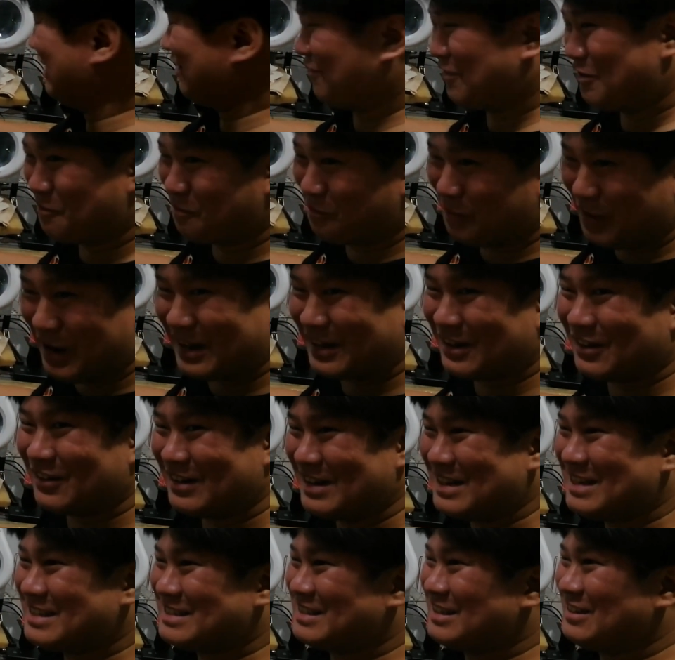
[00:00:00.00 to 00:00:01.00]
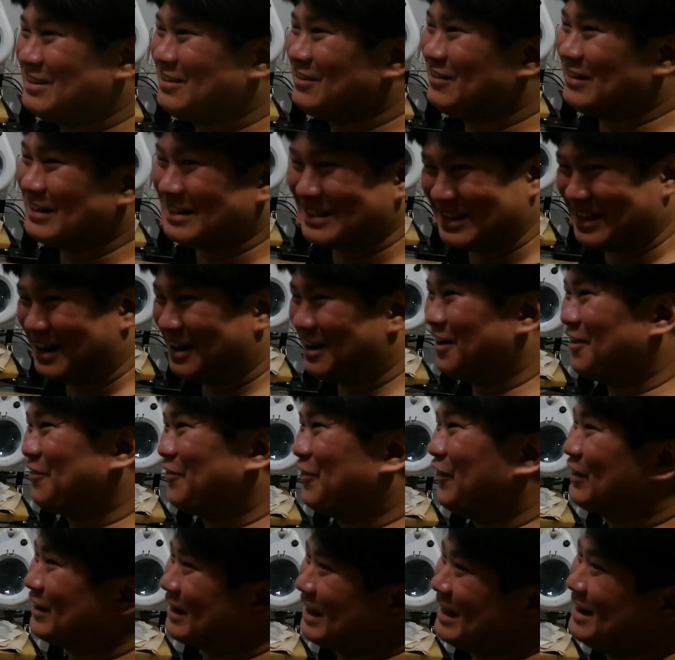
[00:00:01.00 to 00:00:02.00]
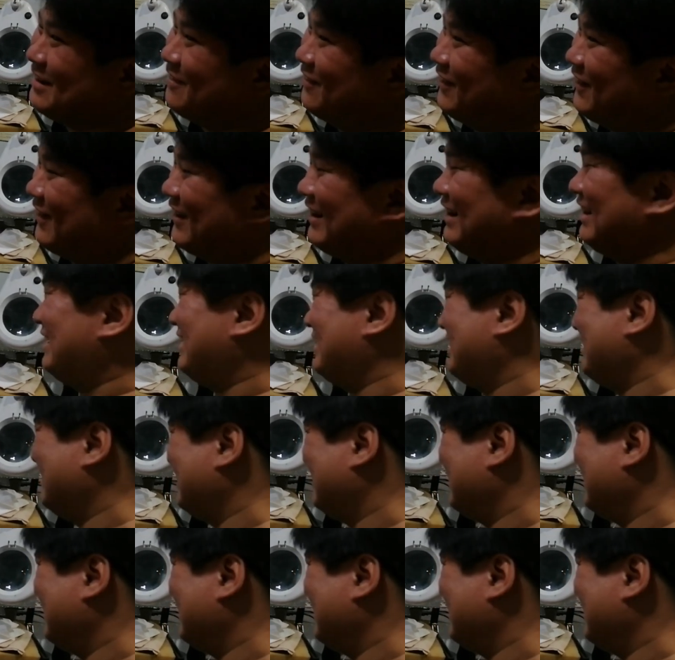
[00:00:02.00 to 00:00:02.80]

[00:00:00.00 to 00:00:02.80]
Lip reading: If you break your ECU, it's not our fault anymore.